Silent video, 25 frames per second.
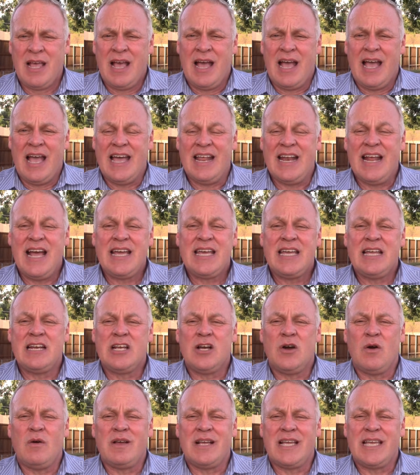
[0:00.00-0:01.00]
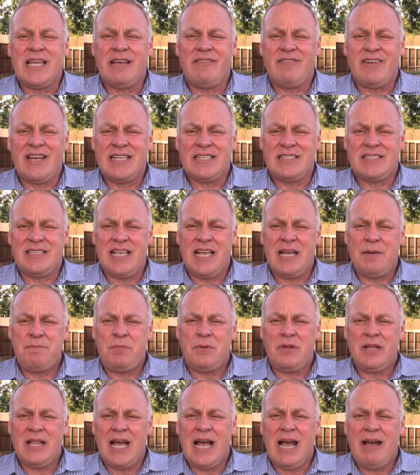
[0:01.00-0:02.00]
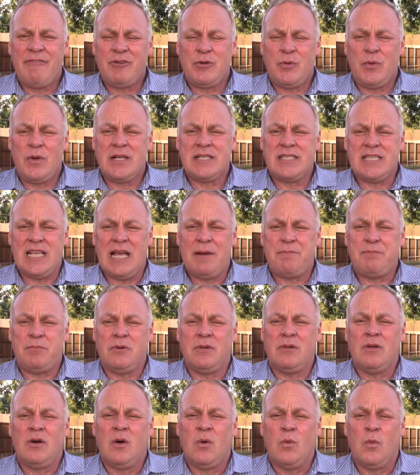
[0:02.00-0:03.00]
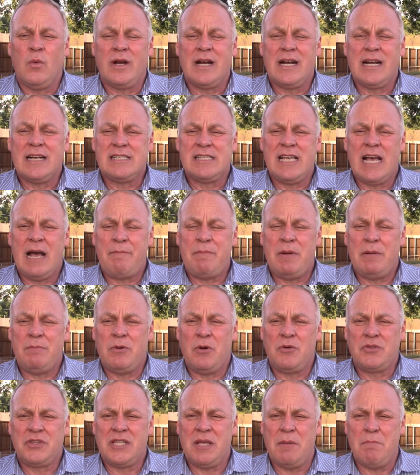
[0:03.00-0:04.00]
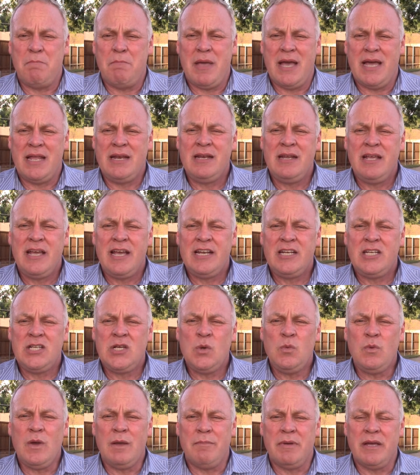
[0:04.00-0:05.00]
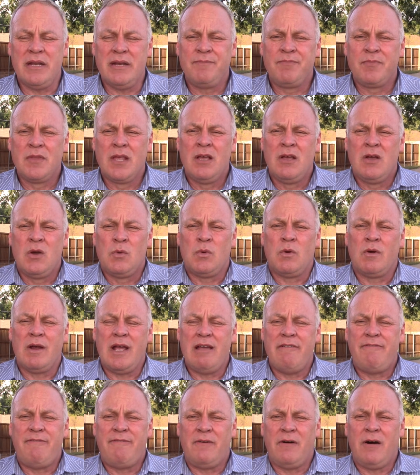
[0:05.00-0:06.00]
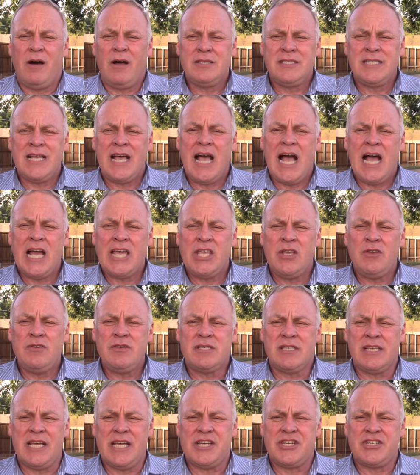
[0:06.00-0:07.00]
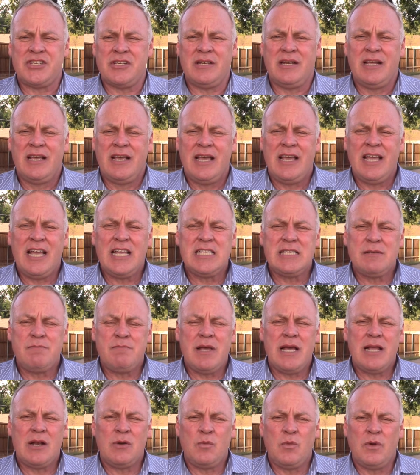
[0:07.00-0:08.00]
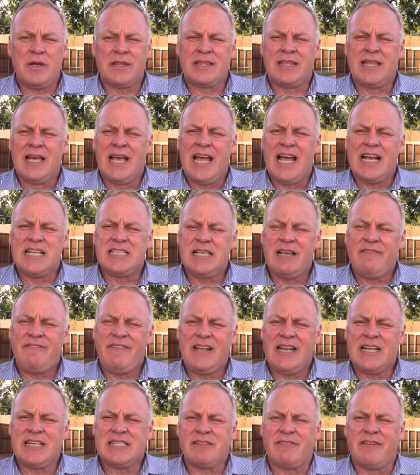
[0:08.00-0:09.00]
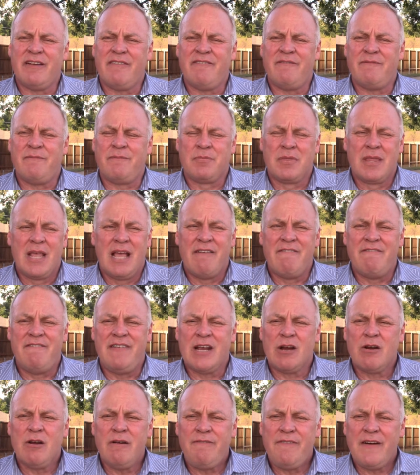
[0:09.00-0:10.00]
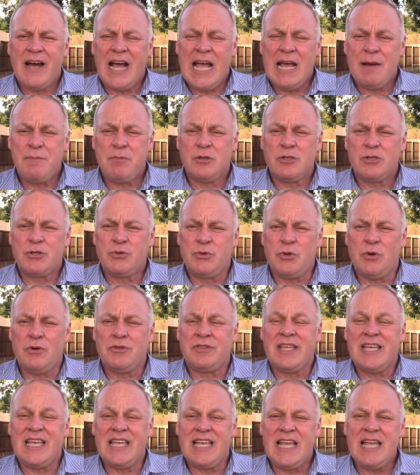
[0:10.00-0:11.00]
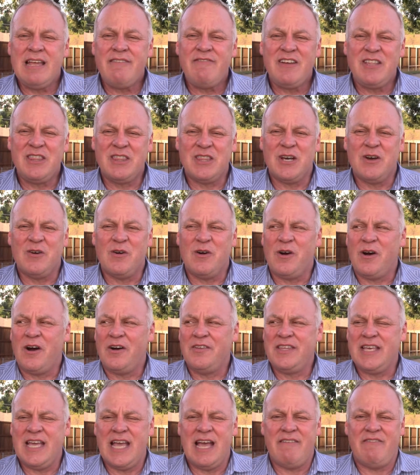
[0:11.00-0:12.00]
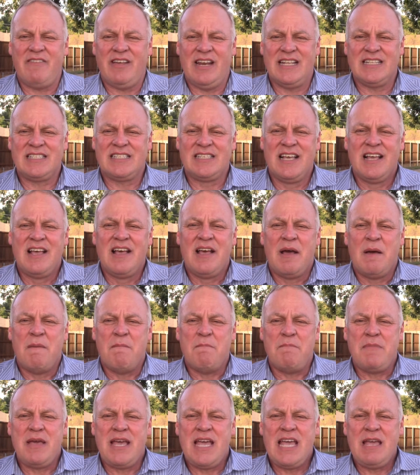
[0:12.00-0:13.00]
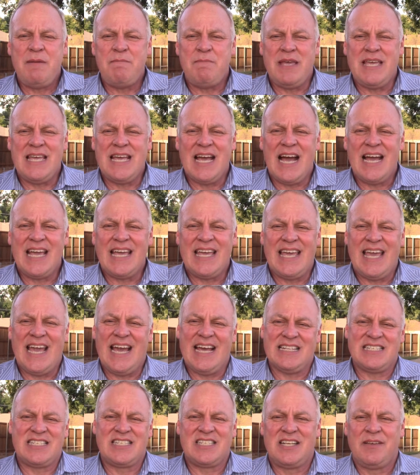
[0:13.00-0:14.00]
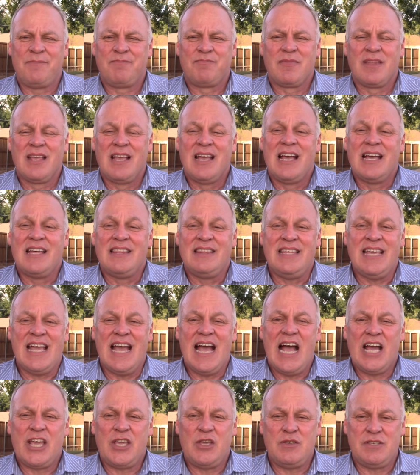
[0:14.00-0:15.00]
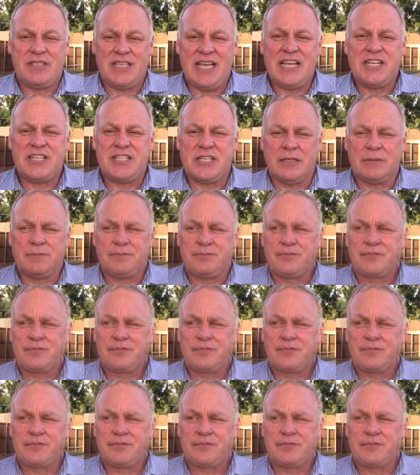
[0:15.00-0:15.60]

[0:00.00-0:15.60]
And I can go give example after example when it has happened both to men and to women, where a false accusation is met with as if it is verifiable truth, even though all the evidence may be against the accusation.